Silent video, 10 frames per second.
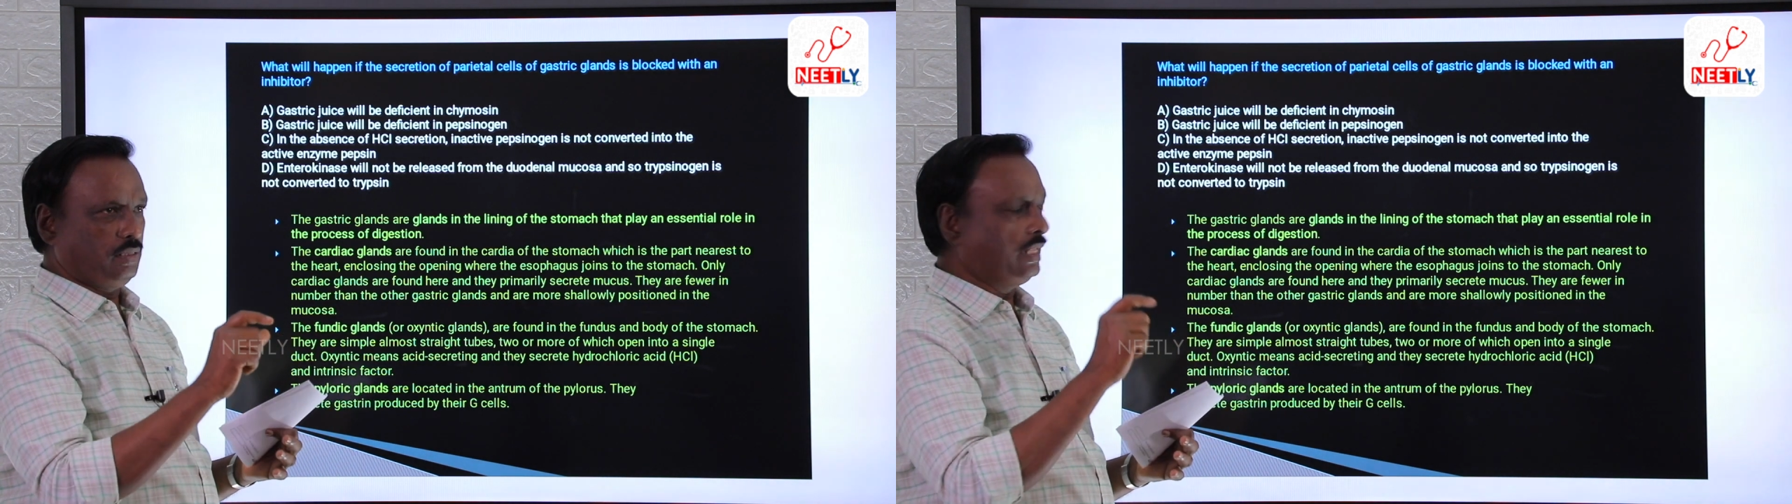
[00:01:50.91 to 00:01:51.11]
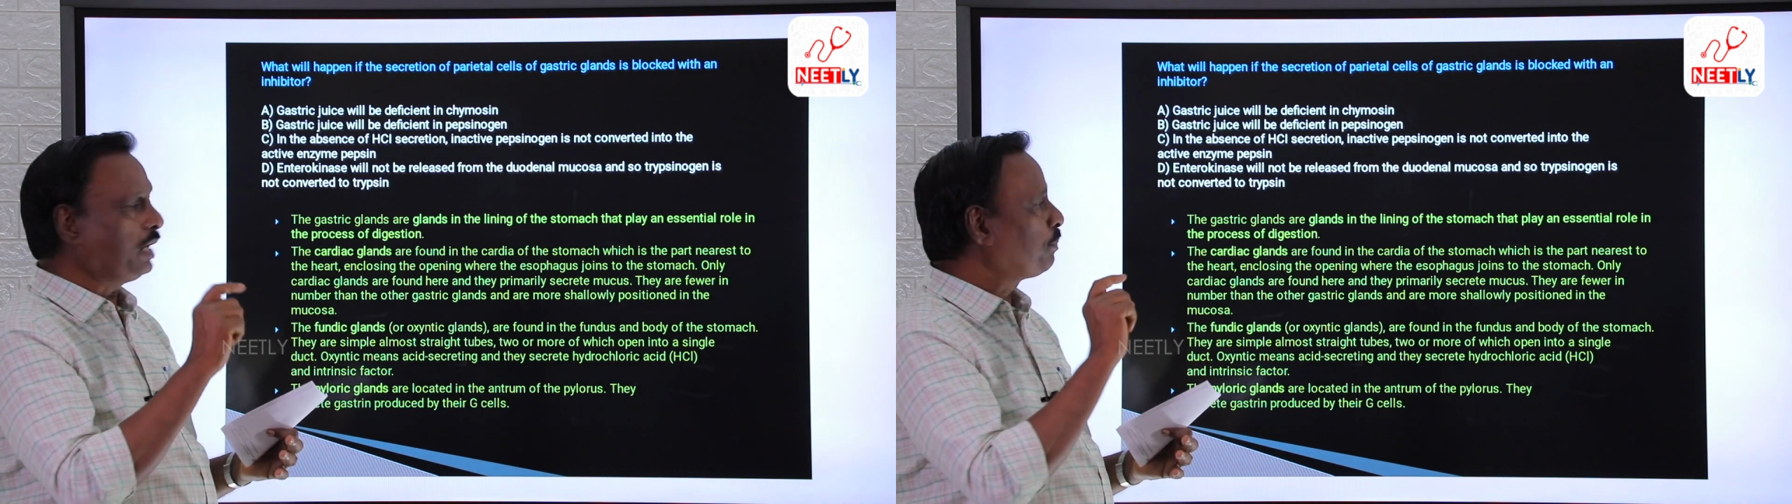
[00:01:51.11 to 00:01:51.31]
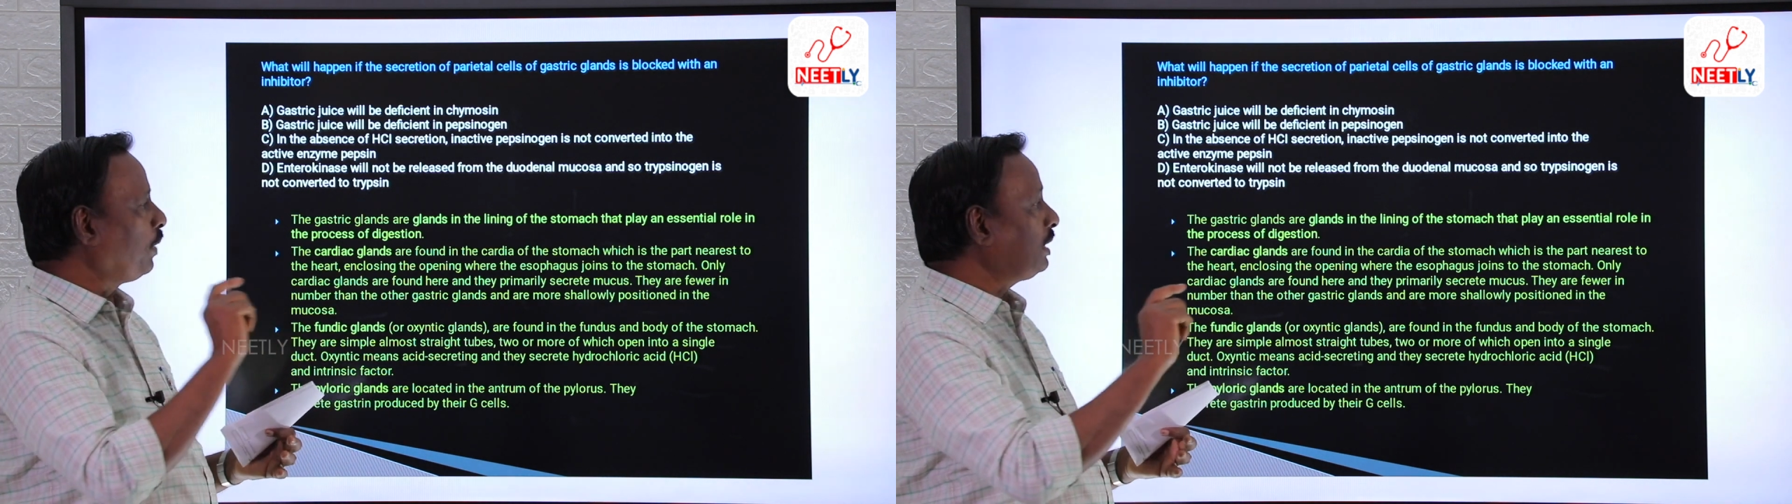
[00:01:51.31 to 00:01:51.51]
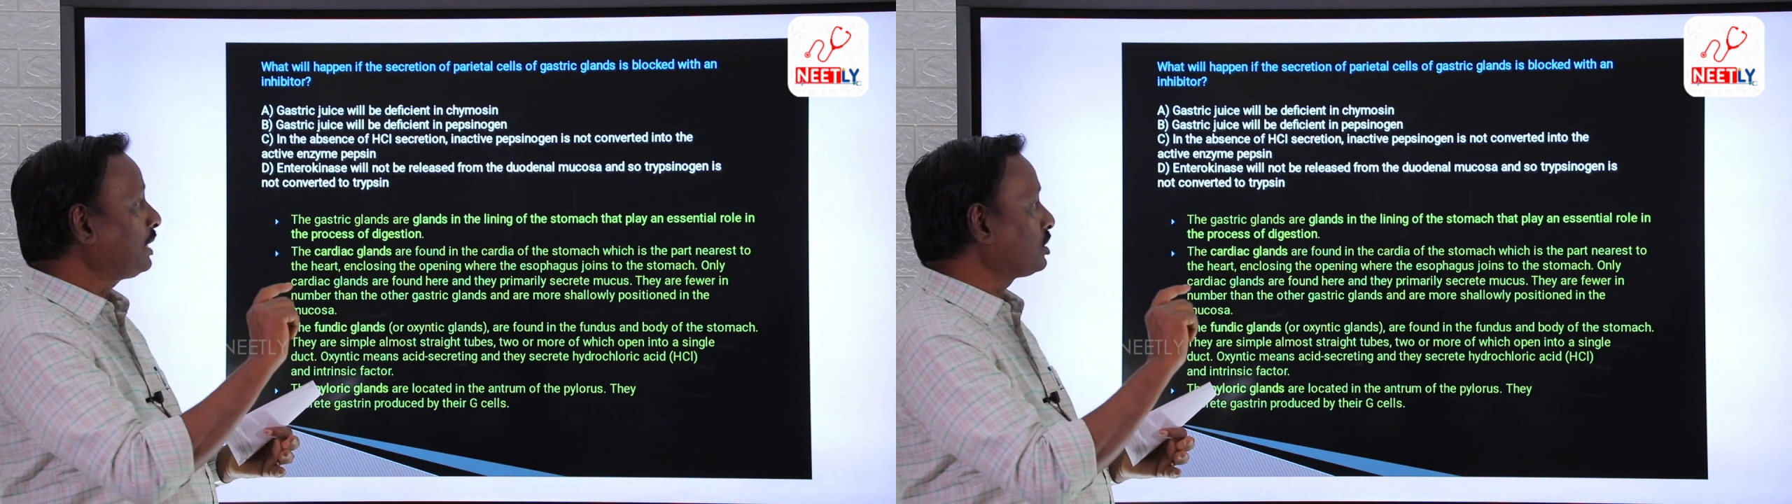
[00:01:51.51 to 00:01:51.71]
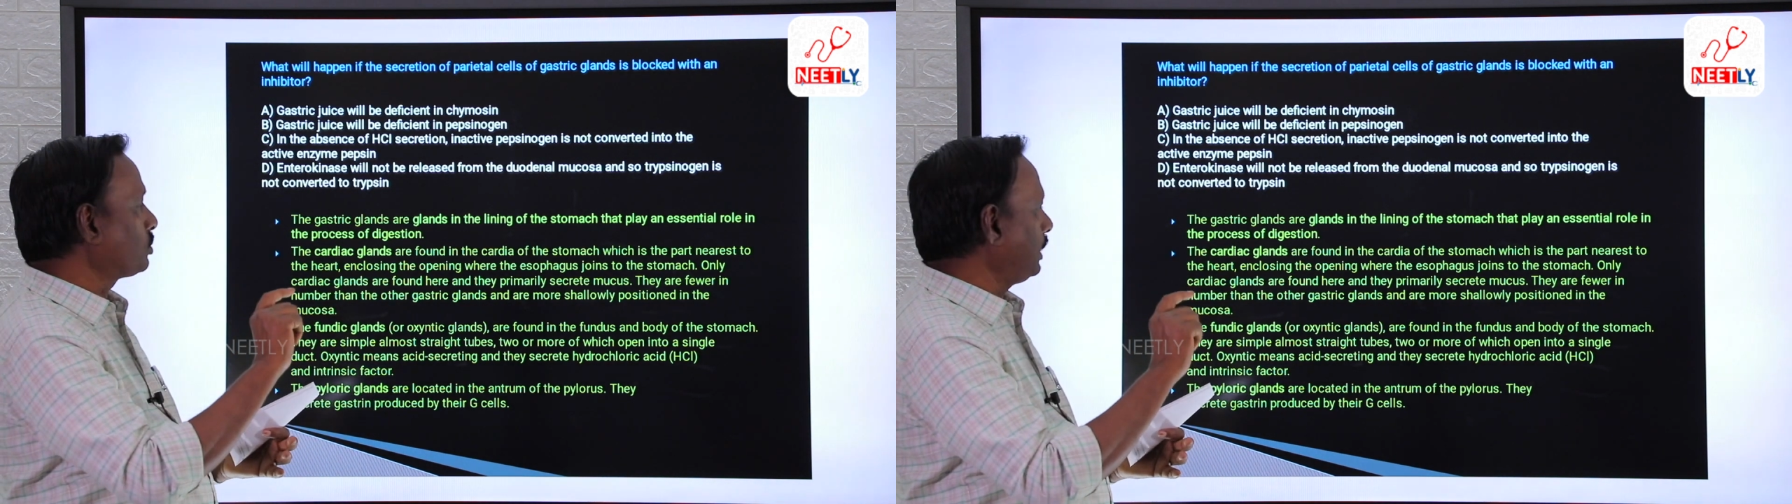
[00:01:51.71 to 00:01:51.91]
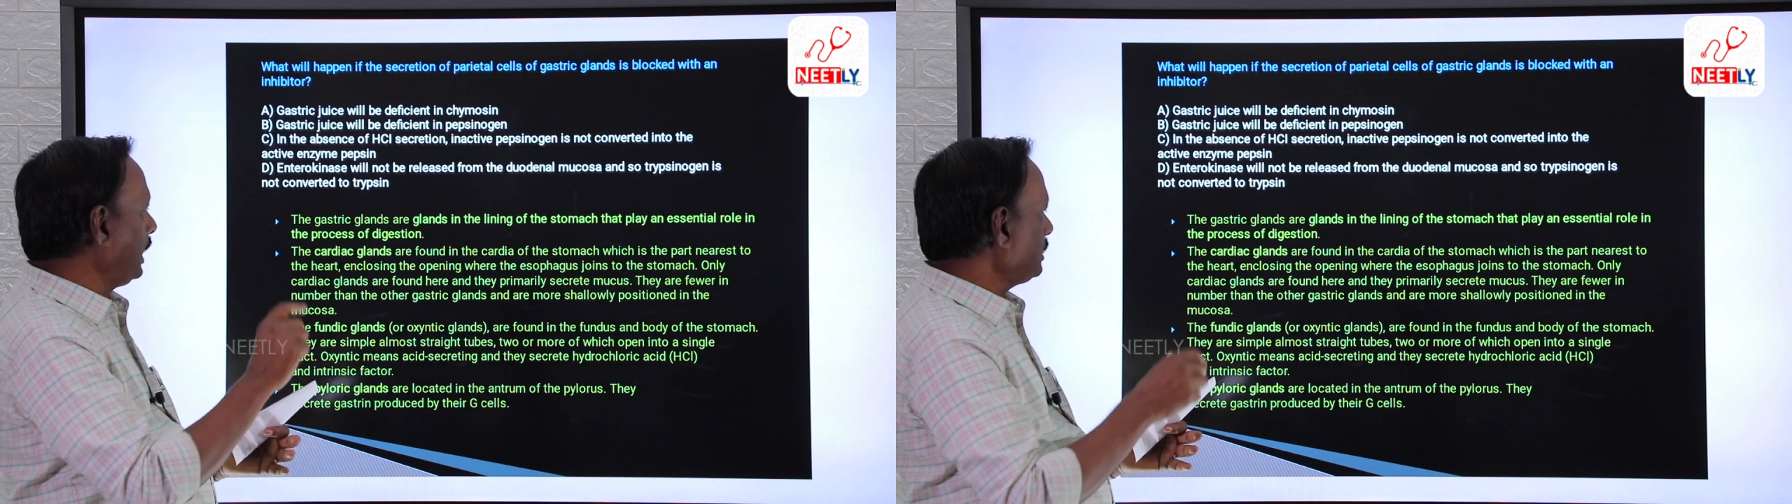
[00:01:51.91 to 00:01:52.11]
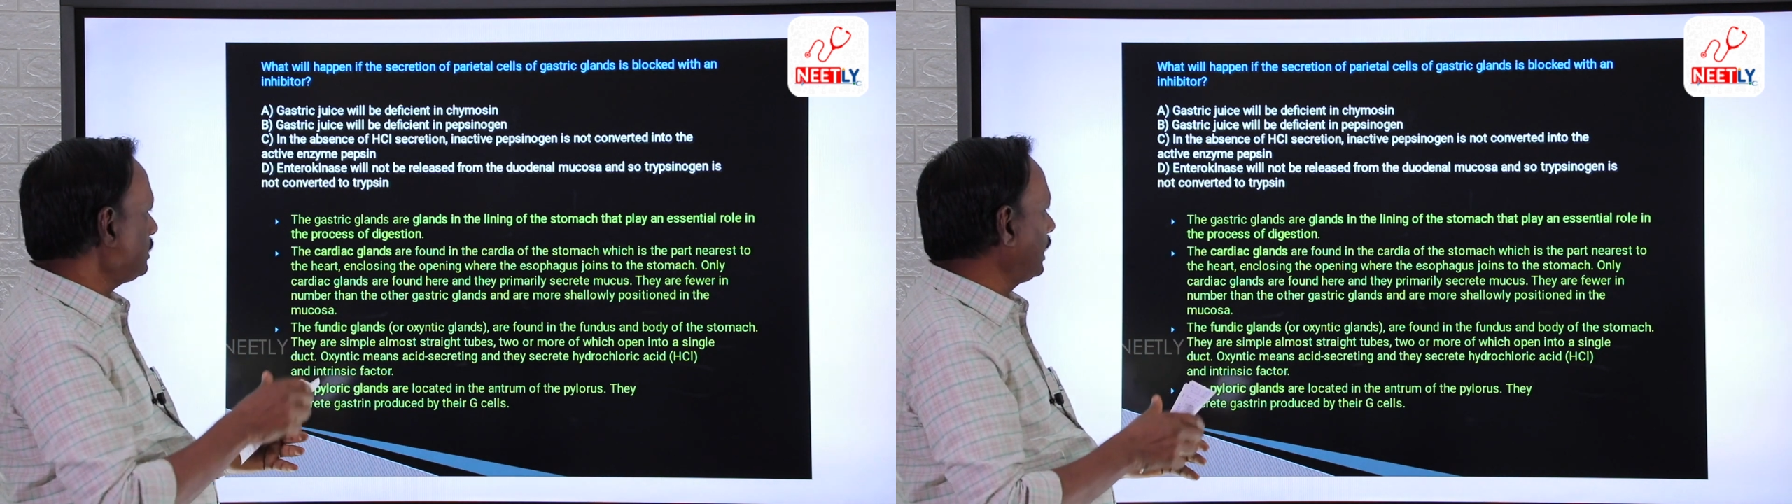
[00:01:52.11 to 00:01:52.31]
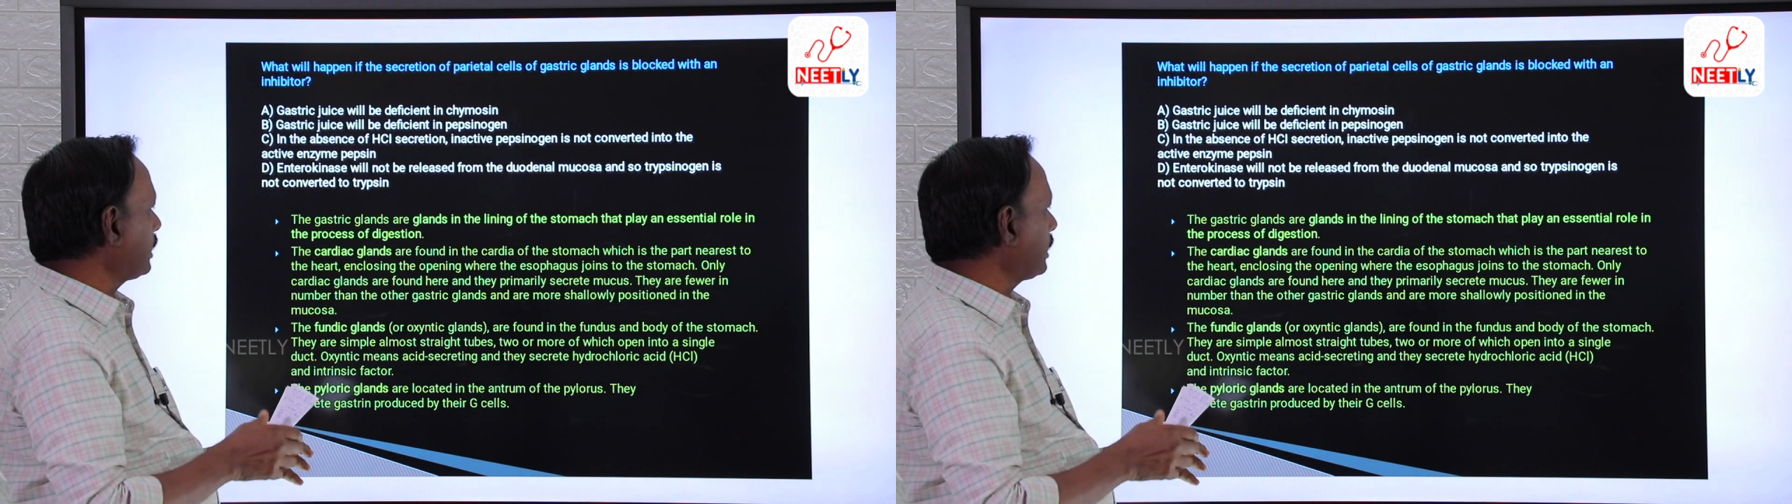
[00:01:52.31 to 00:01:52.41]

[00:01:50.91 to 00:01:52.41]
That part is known as the